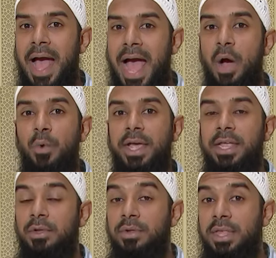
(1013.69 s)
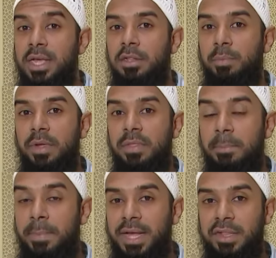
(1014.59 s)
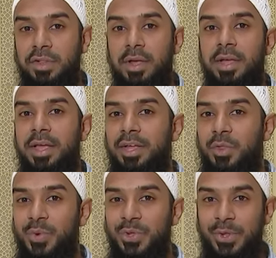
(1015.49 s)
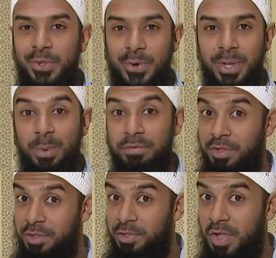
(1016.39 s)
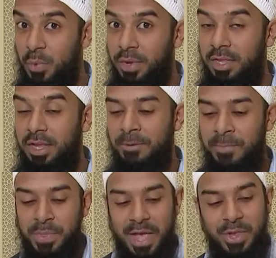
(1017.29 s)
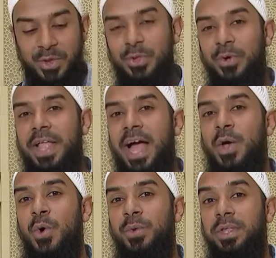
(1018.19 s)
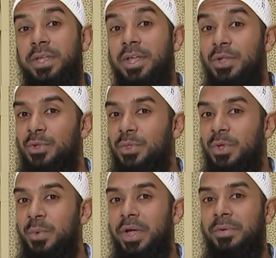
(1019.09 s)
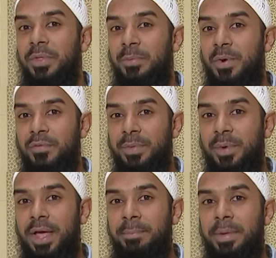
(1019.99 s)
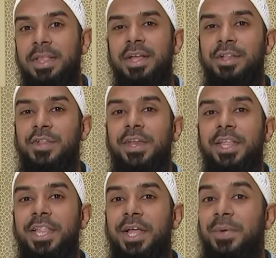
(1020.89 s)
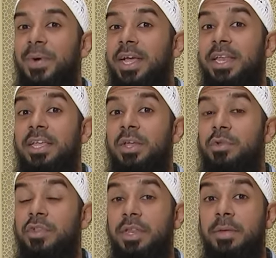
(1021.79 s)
How can your deeds be the best is when you do it with sincerity and you do it according to the way of the Prophet Muhammad sallallahu alayhi wa